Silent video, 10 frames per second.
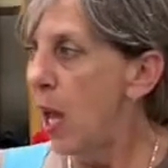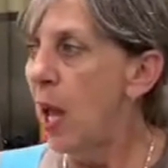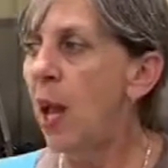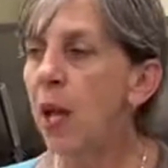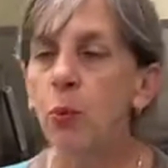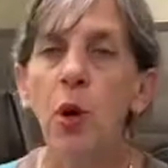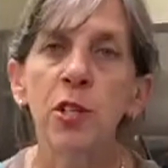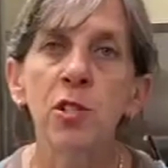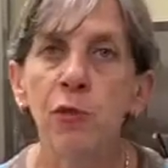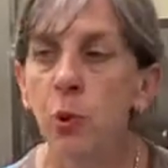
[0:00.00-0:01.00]

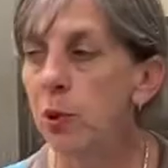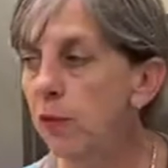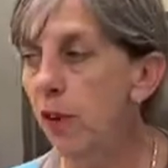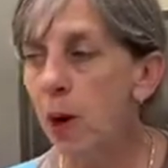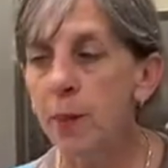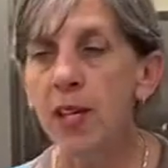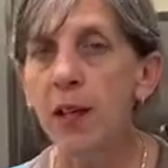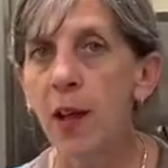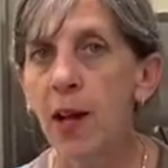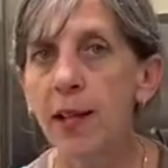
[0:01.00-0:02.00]
Headwaters Food and Farming
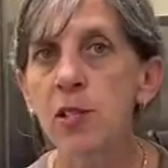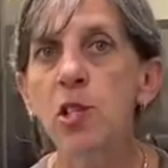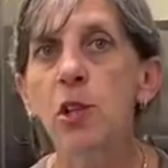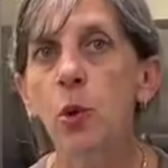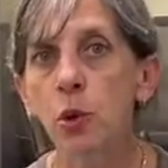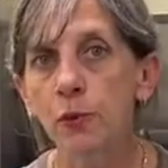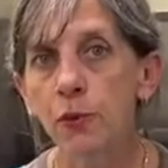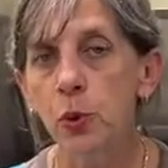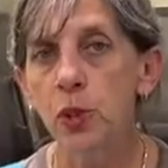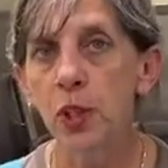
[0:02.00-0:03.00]
Alliance local
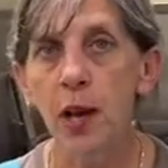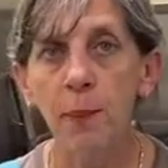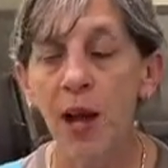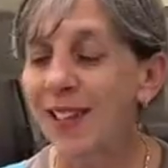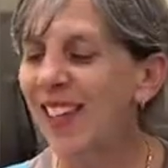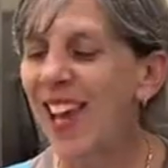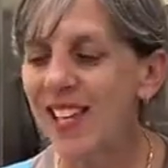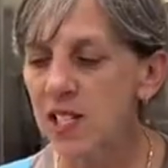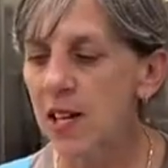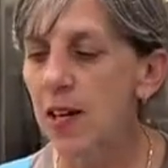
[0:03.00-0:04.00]
food club.
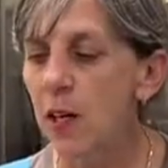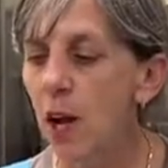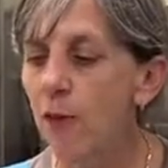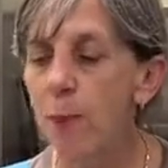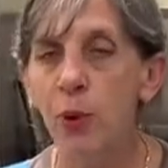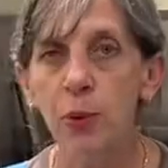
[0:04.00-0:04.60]
Can't say enough about